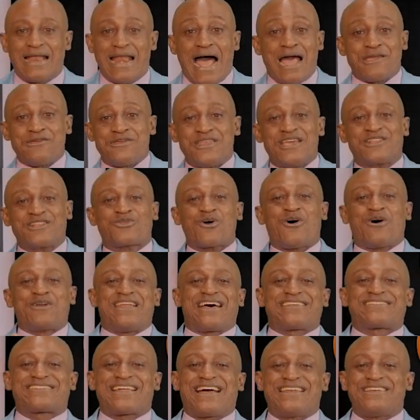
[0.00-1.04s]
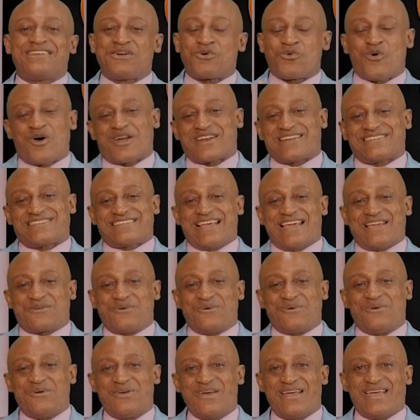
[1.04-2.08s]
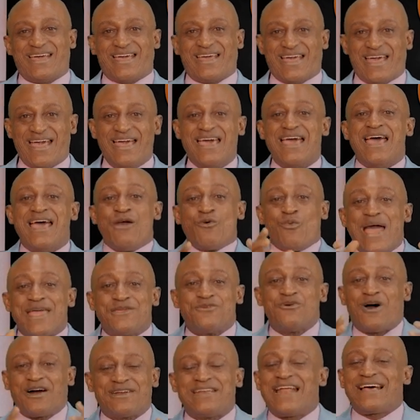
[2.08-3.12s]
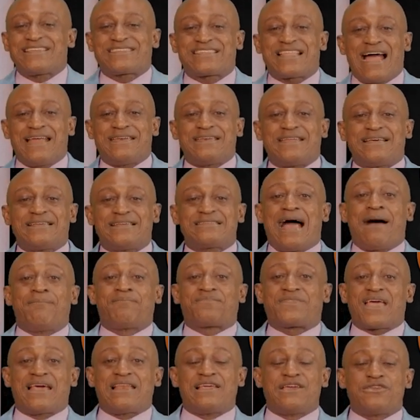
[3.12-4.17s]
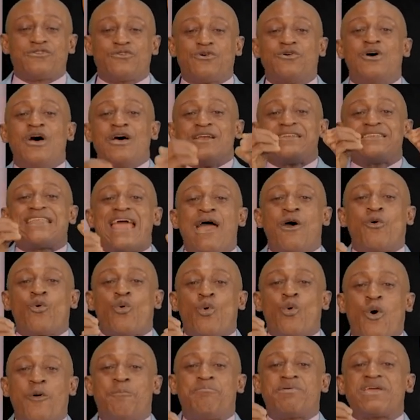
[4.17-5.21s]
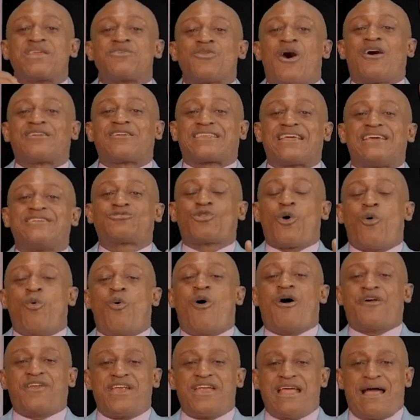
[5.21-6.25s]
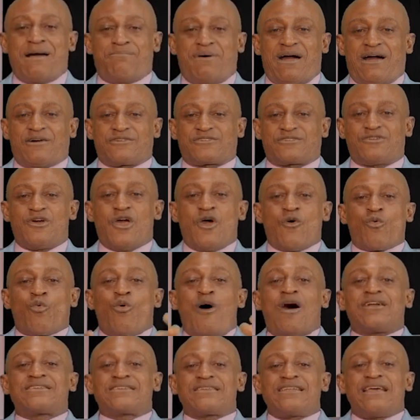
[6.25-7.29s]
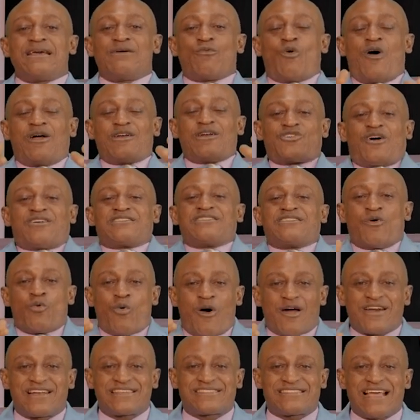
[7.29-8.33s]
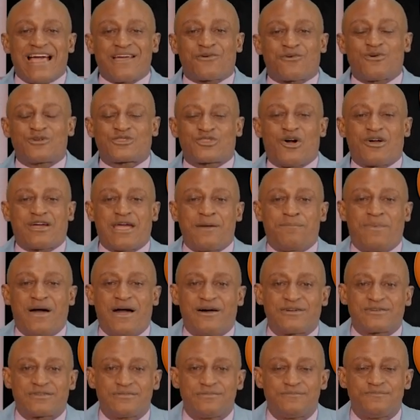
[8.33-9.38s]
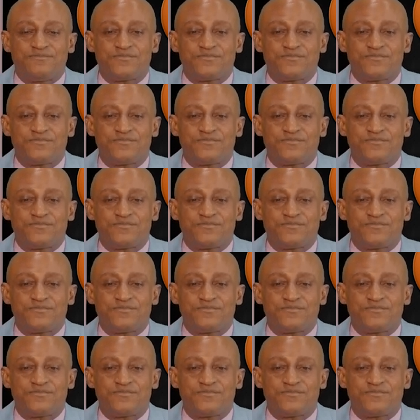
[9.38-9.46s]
And you need to understand the worry cycle. When you understand this, I'm telling you, there will be nothing to worry about. What does the worry cycle talk about?